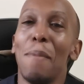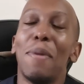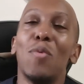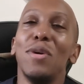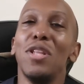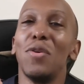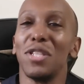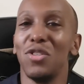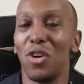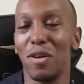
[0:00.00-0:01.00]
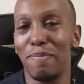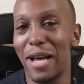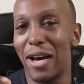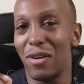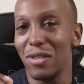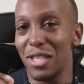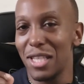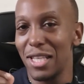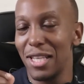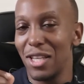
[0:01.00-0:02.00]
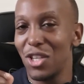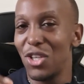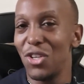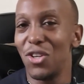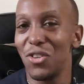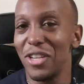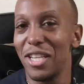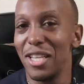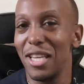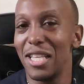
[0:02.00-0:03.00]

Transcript: But we know it's not about curing.